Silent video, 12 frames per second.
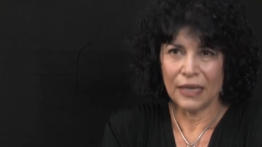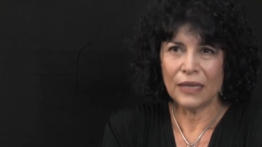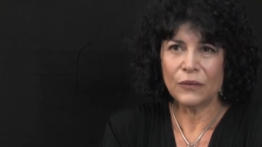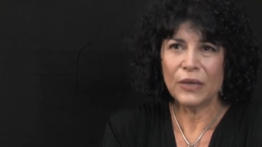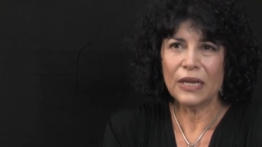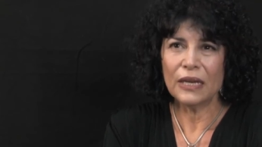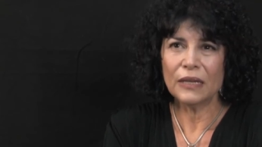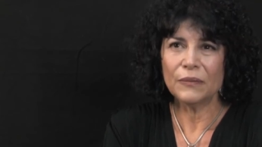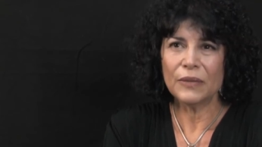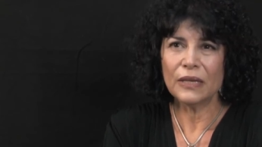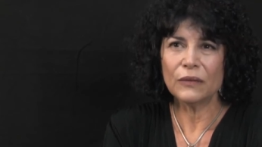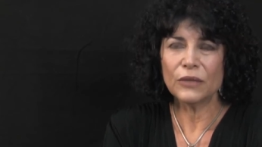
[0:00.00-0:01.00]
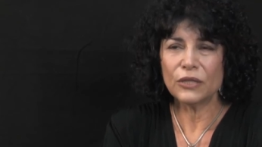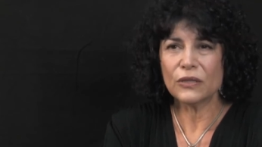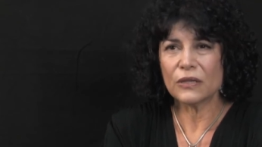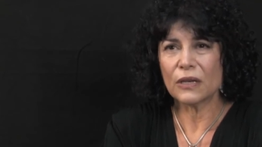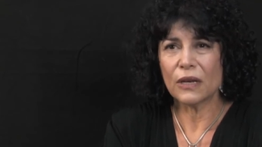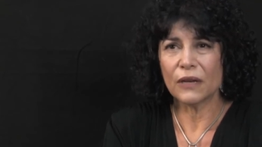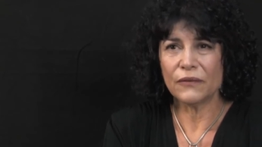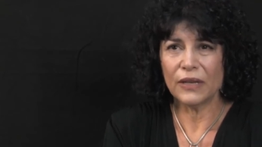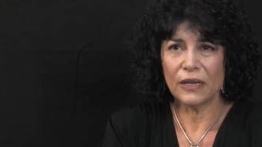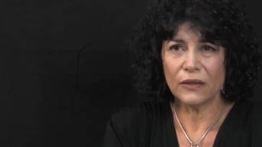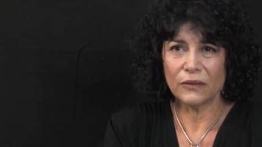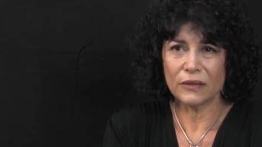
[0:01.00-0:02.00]
And we had been, which is a
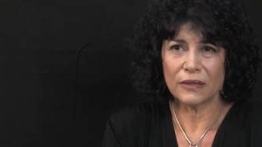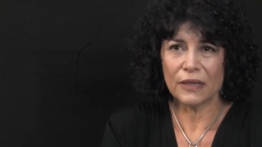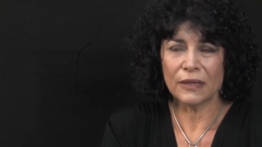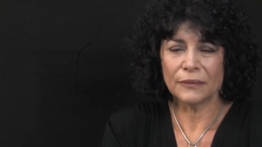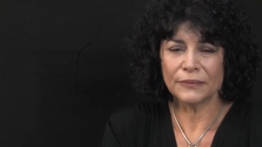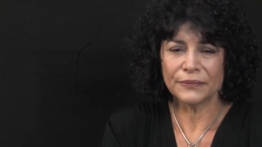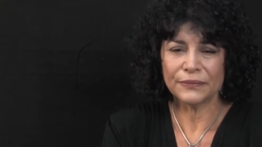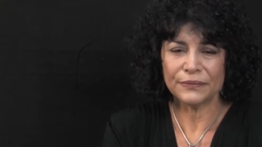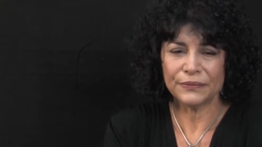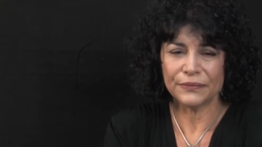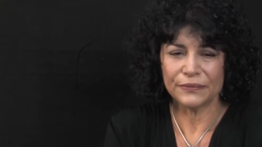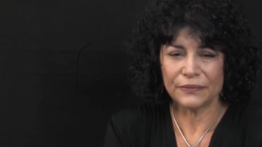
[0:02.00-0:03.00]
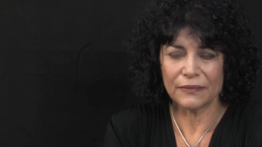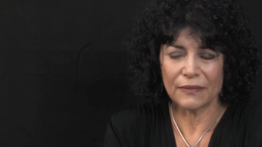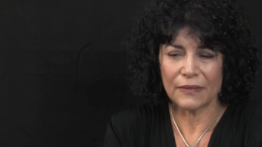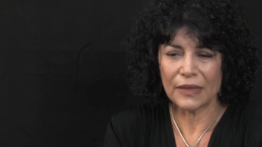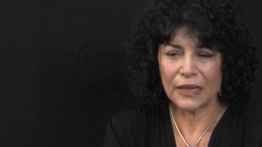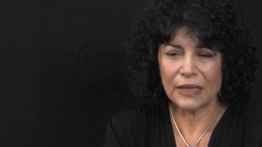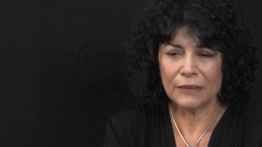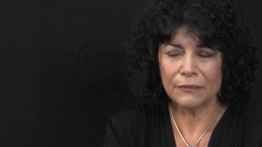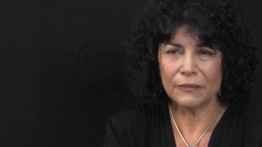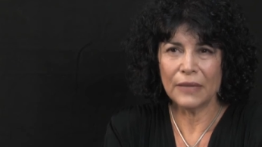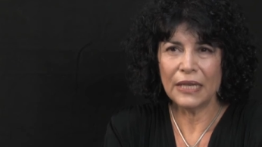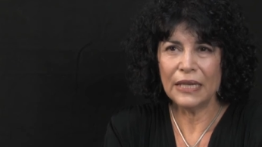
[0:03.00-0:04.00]
coffee house,
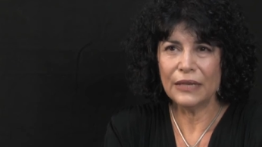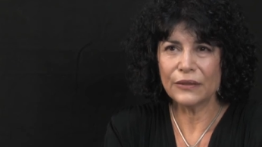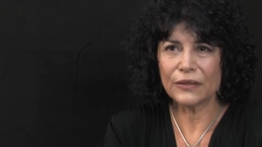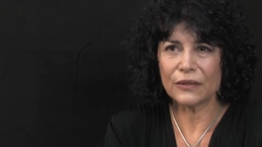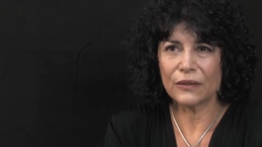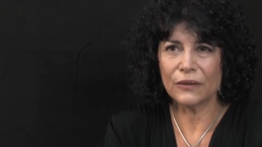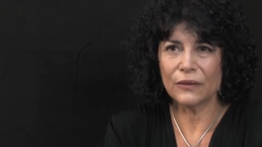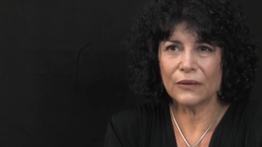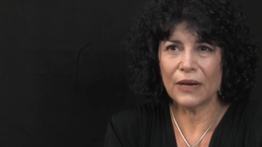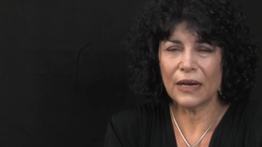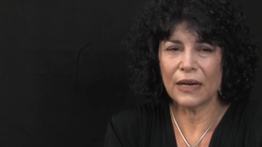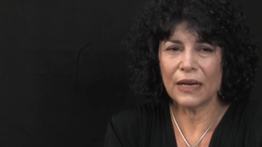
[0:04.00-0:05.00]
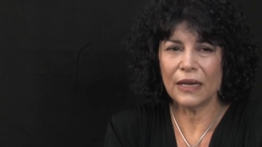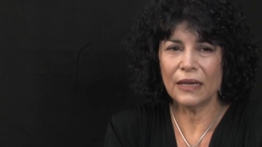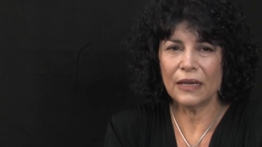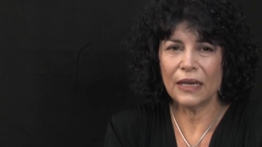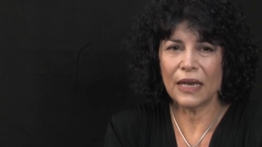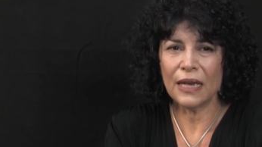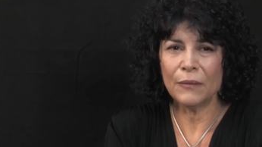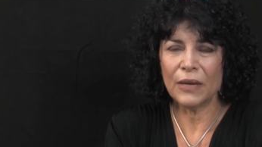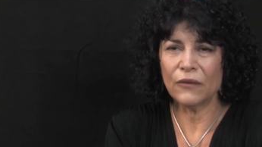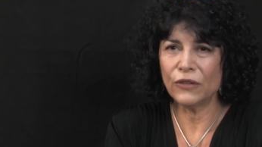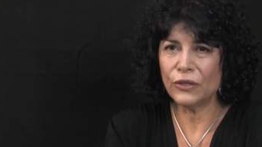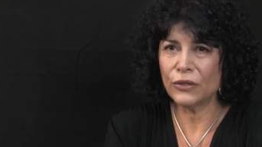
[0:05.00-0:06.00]
many years ago. I came
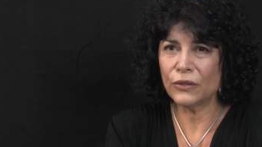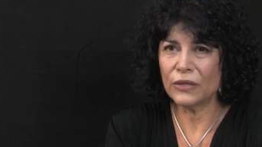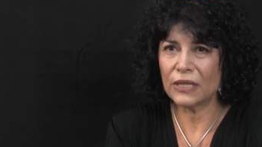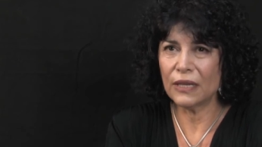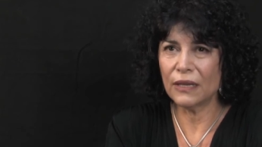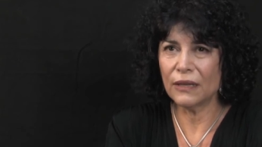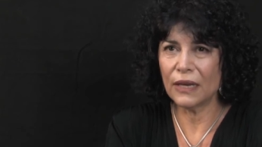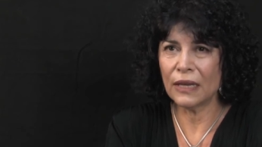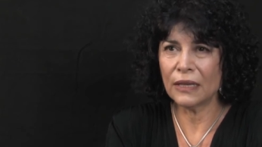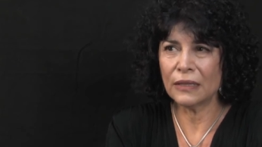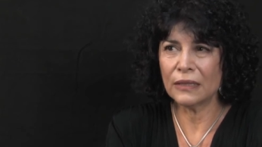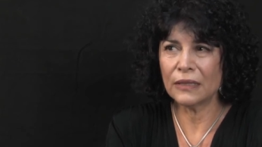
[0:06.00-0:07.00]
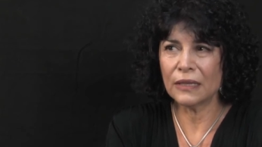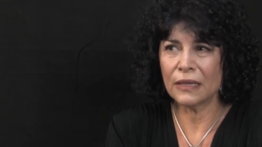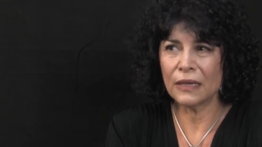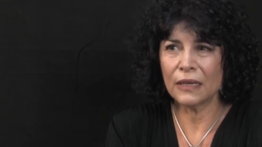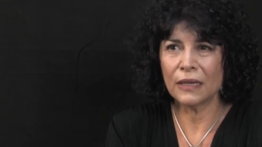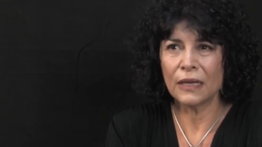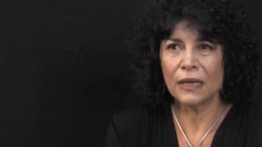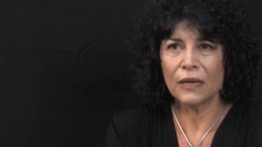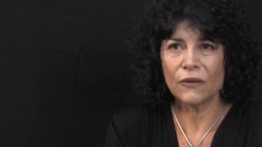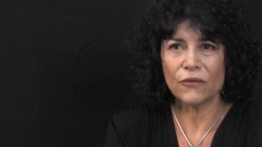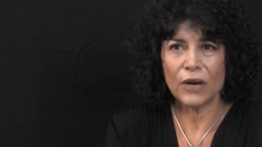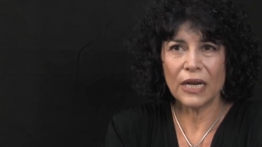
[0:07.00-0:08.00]
every Tuesday and
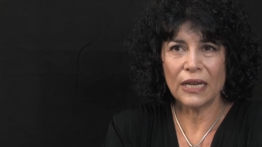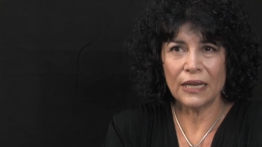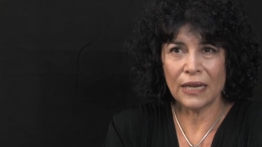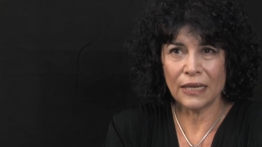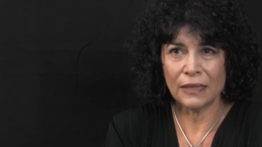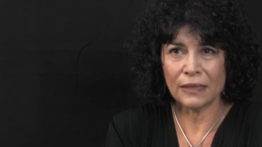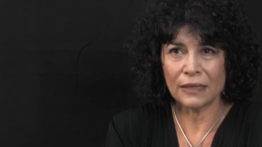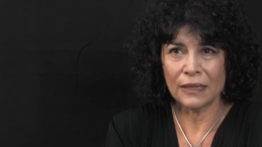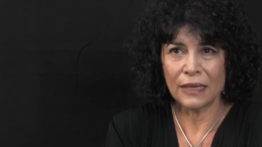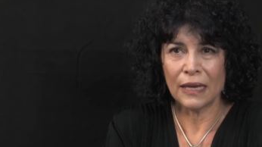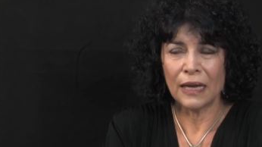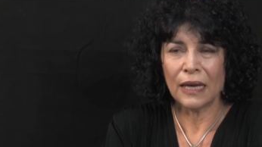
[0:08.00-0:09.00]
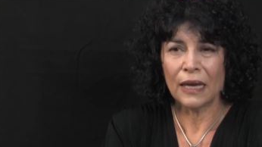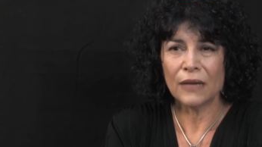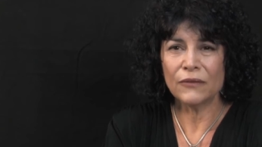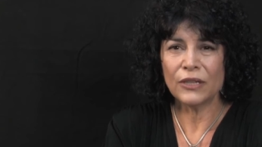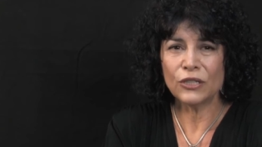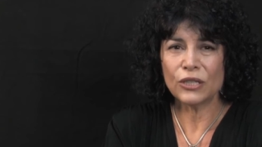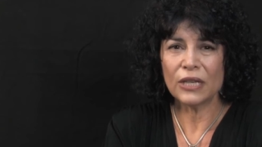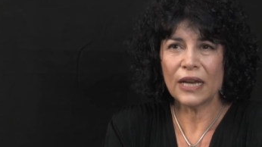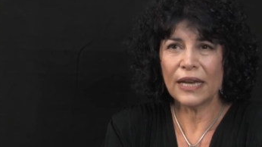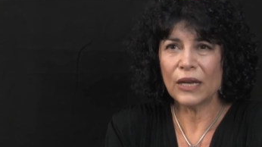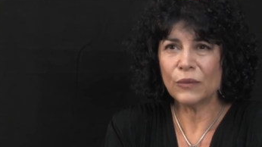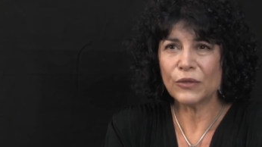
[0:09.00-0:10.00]
Friday night. Eventually,
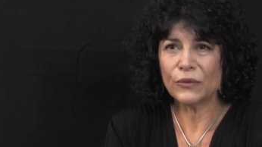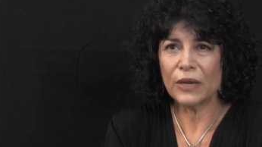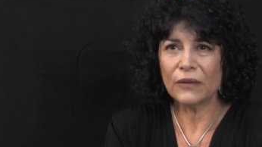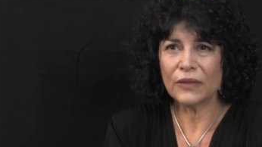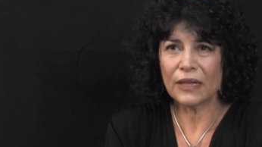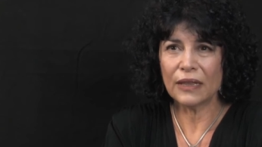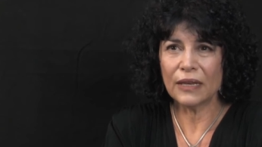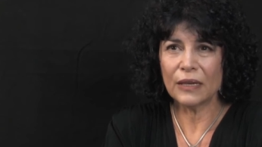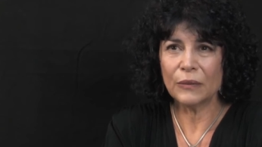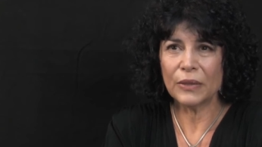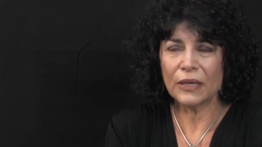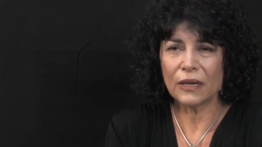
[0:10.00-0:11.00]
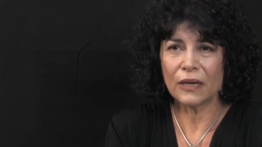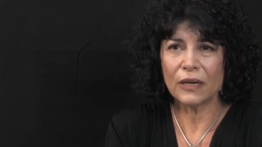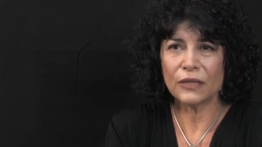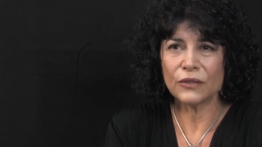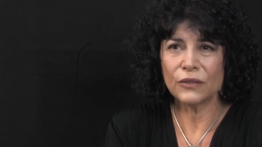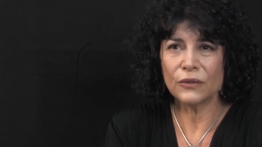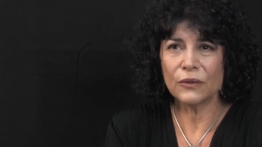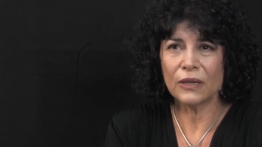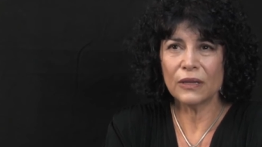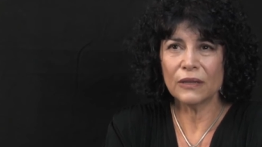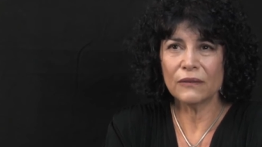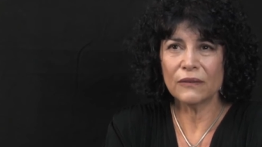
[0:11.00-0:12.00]
I helped around the club, and I got to know
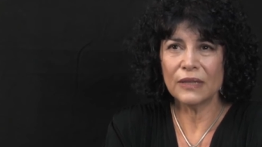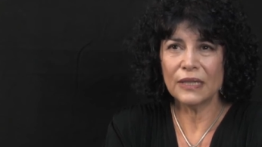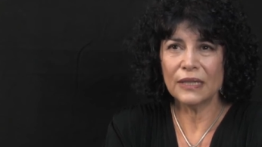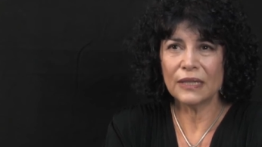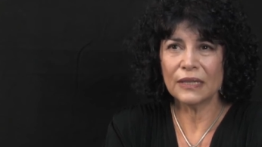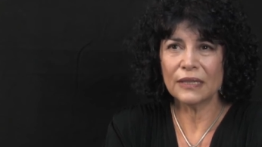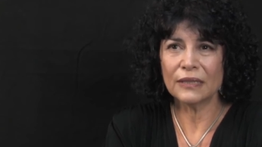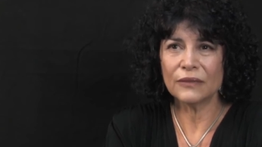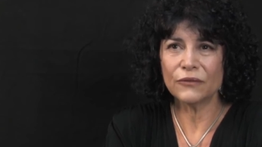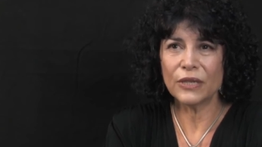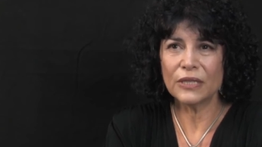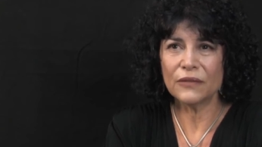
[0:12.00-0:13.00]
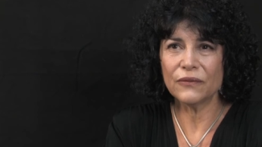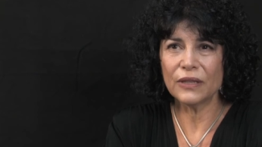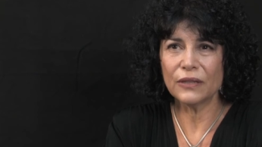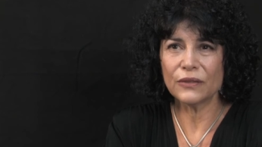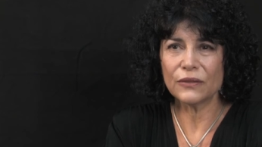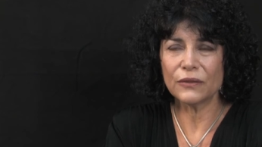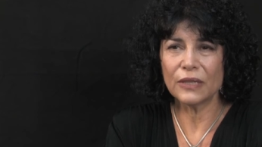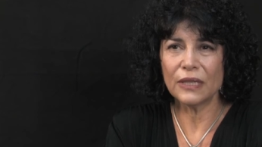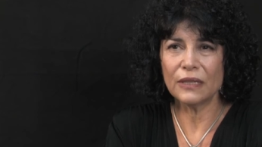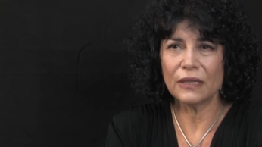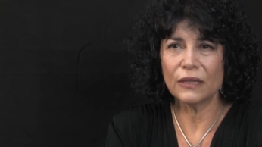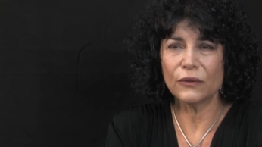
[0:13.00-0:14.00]
all of the friends of Fiddler's
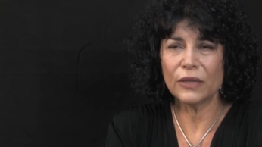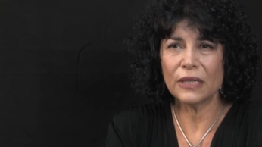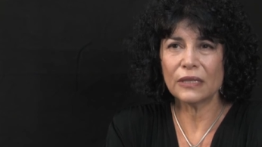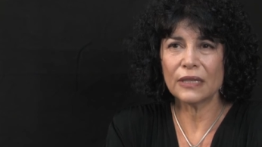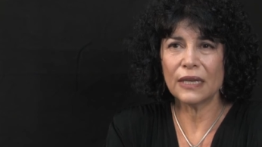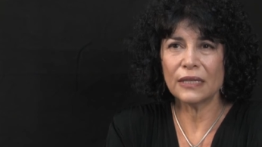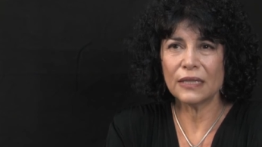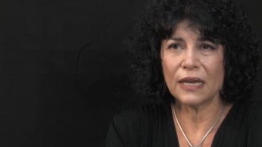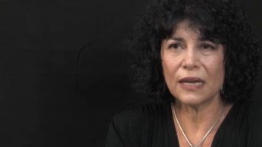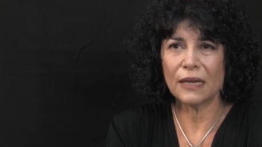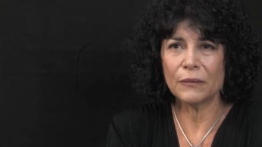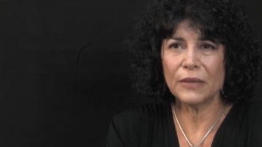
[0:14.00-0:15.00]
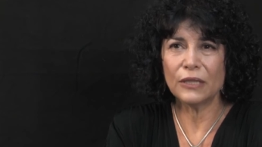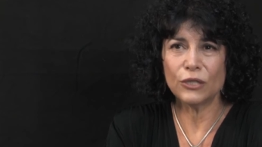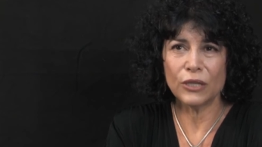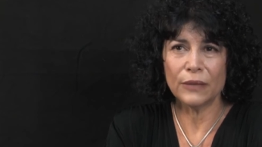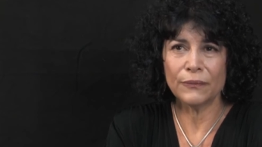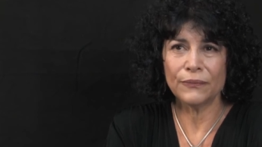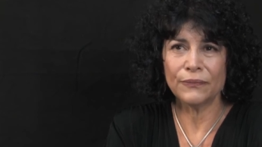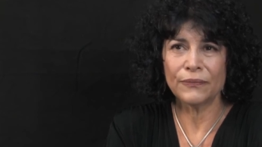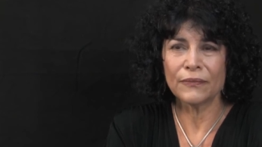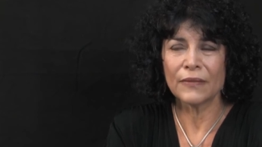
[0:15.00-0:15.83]
Green, and Grit and Tam and Jim